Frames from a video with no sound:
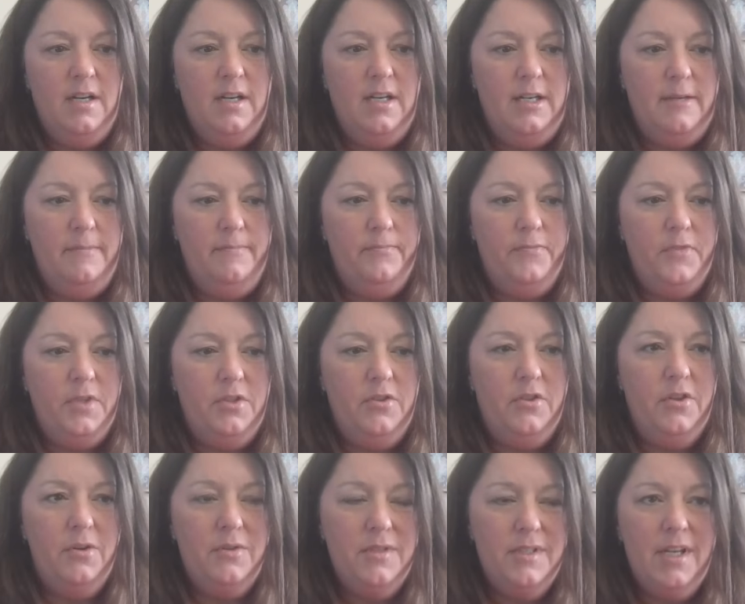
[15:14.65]
Um,
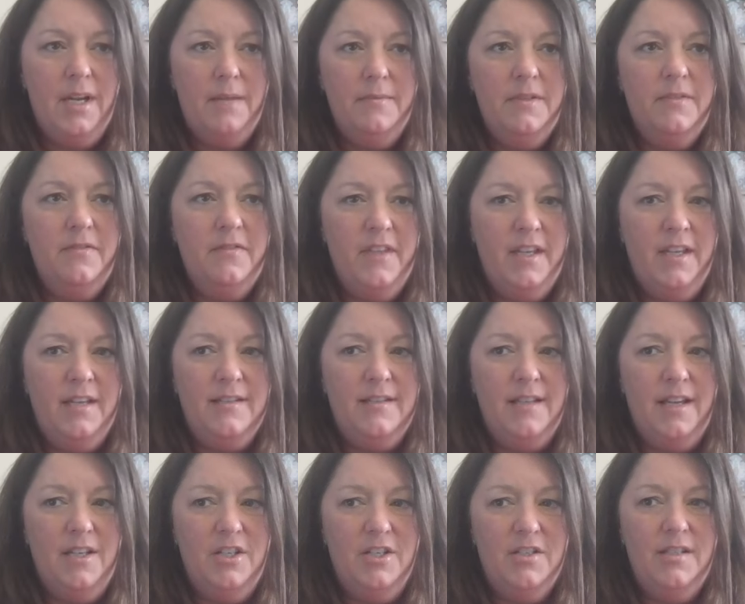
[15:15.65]
those types of things,
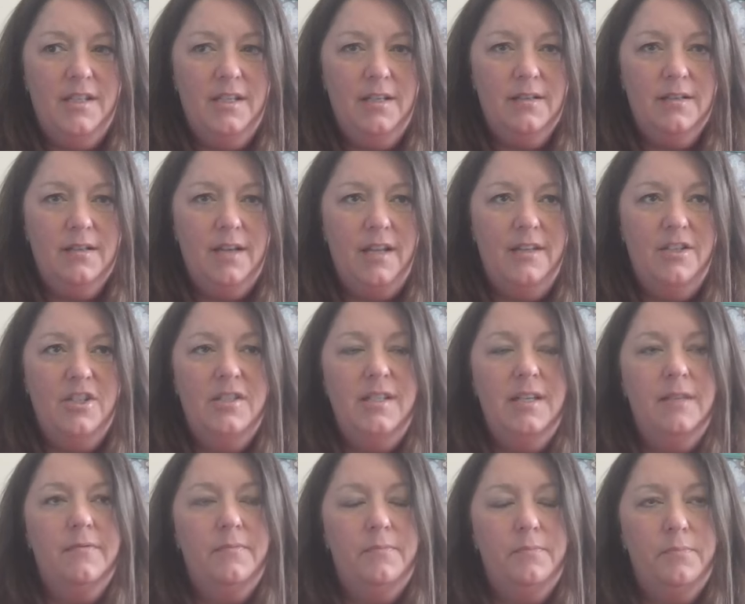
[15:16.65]
I just think, I just
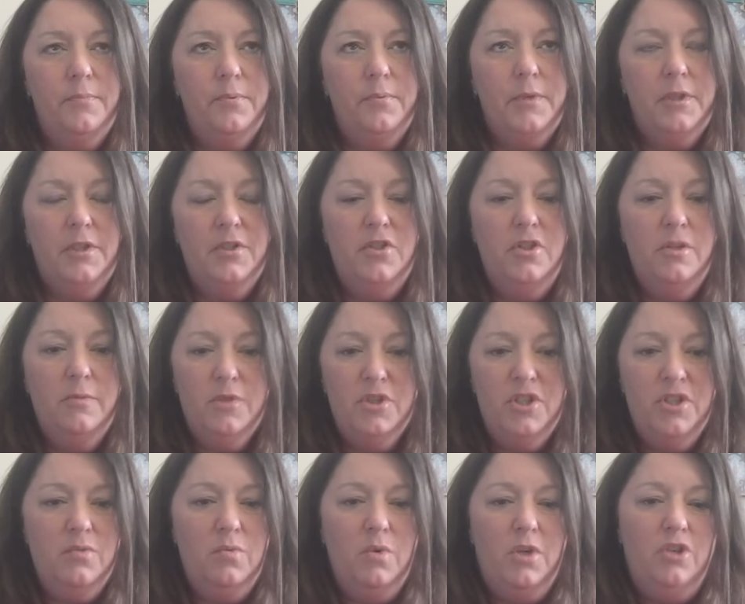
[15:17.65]
think
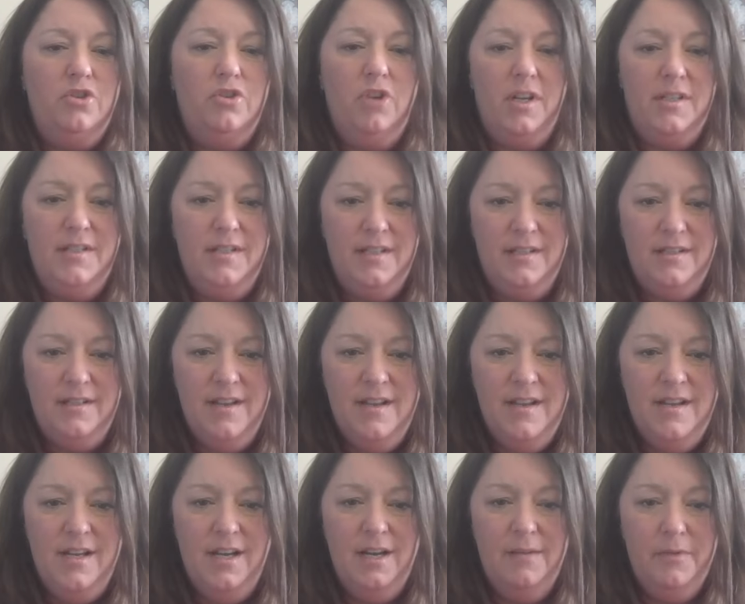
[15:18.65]
consumers just want to trust us.
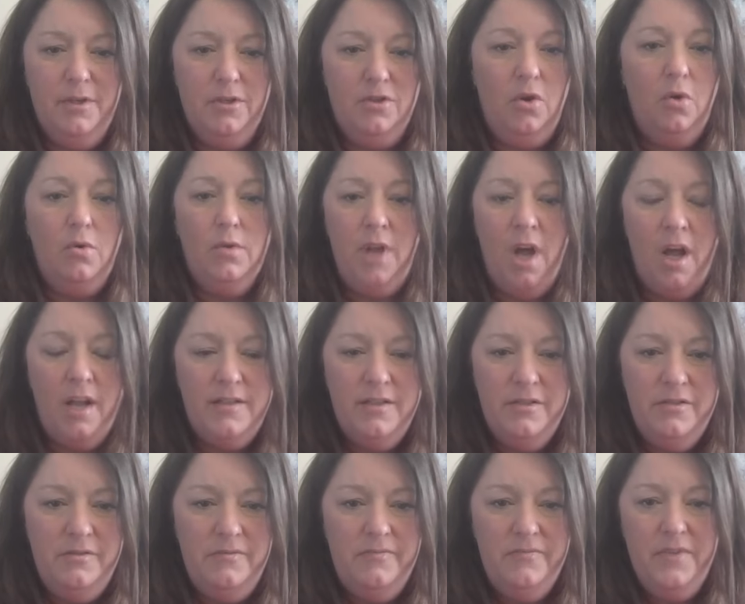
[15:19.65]
Um, they're told not
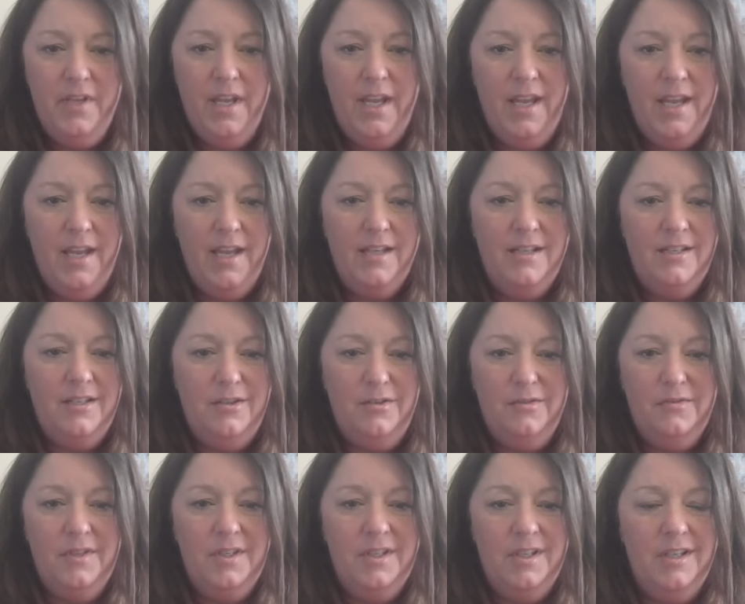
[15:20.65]
to, and you
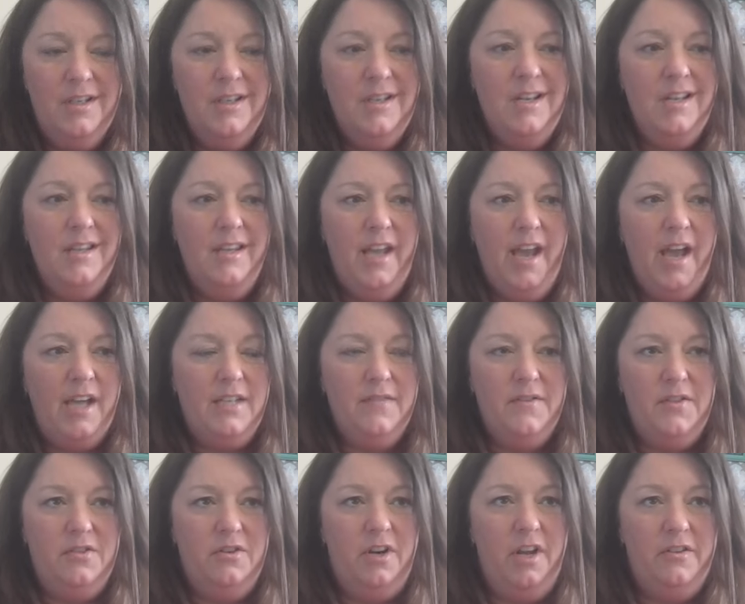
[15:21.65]
know the the
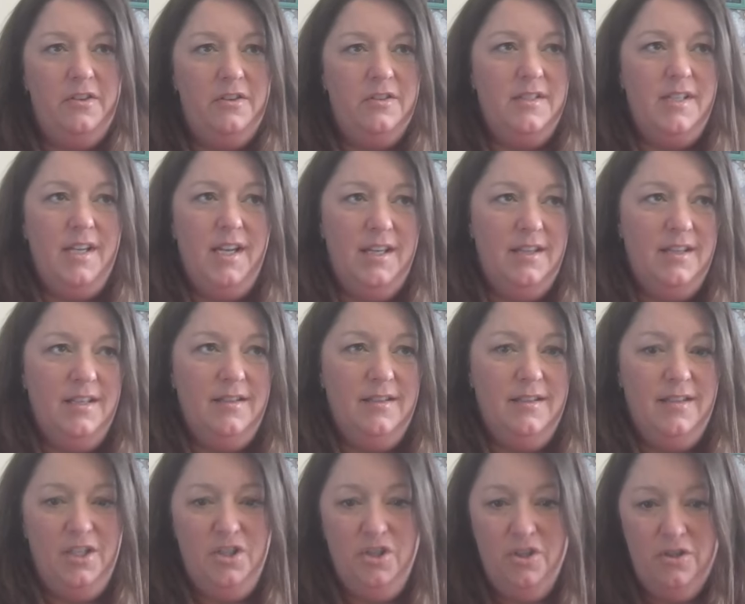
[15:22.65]
activists are out there saying that
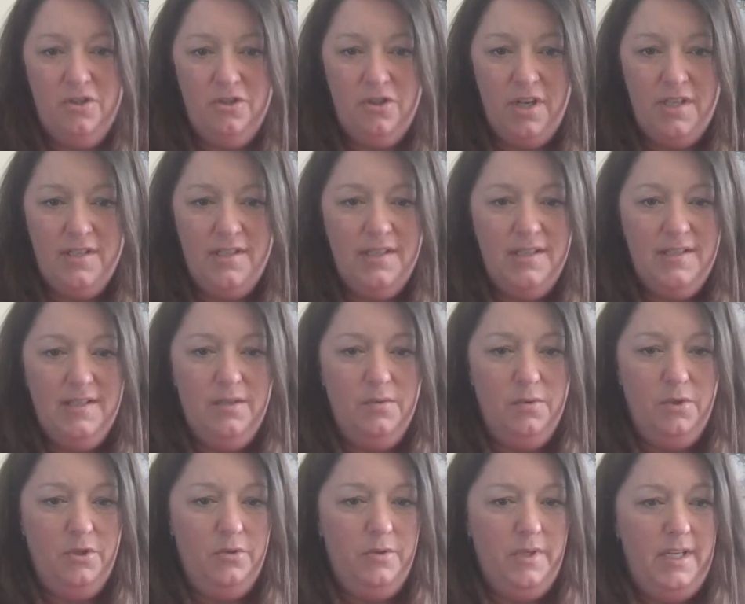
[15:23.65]
they shouldn't trust us, that
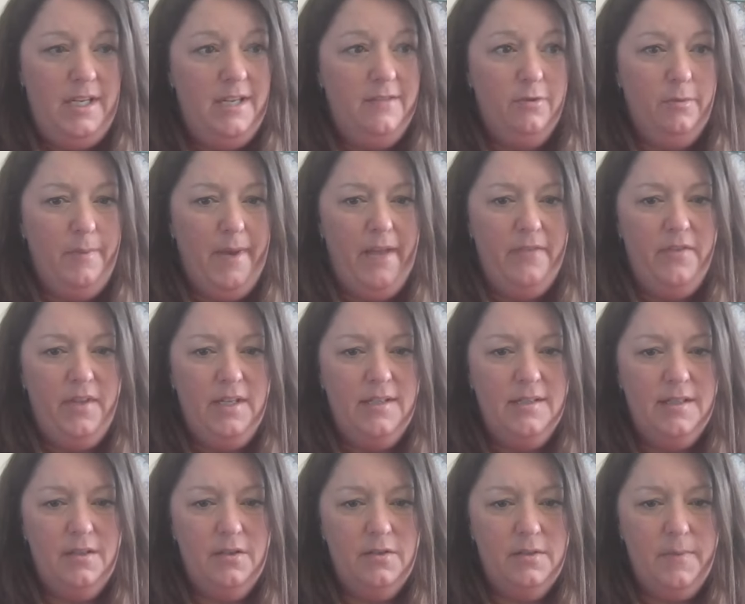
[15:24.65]
we're doing evil, bad
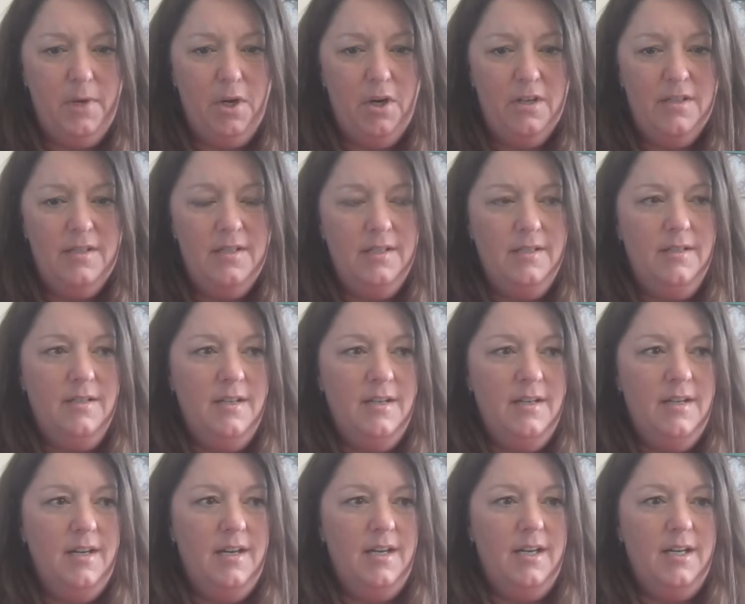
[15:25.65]
things in those barns, and
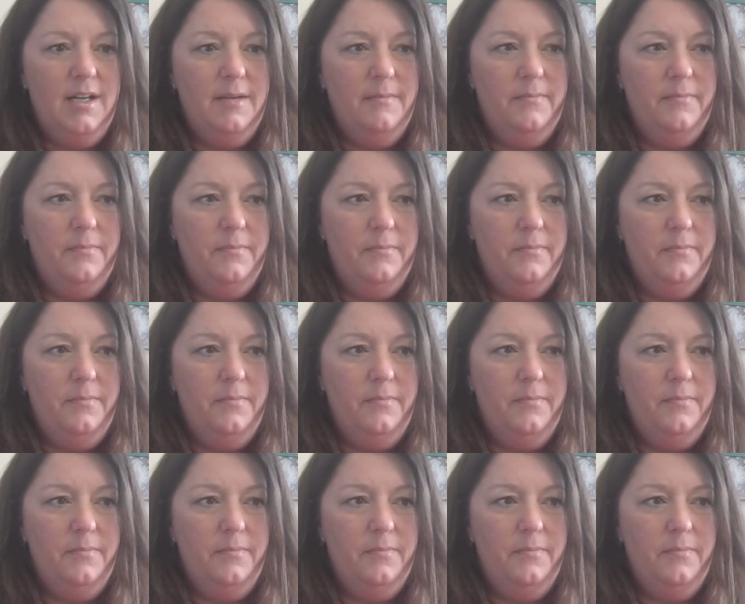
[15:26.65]
um,